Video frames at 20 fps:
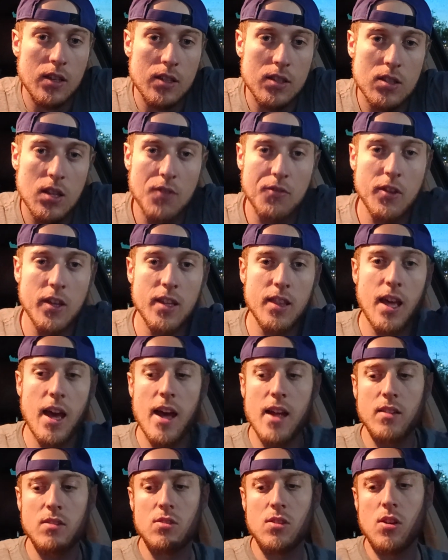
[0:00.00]
stuff like
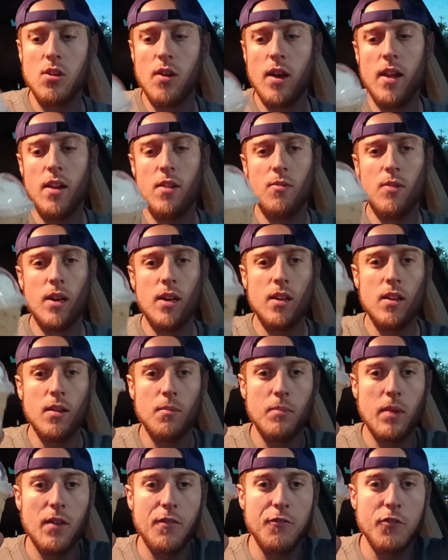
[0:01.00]
that. So anyway, my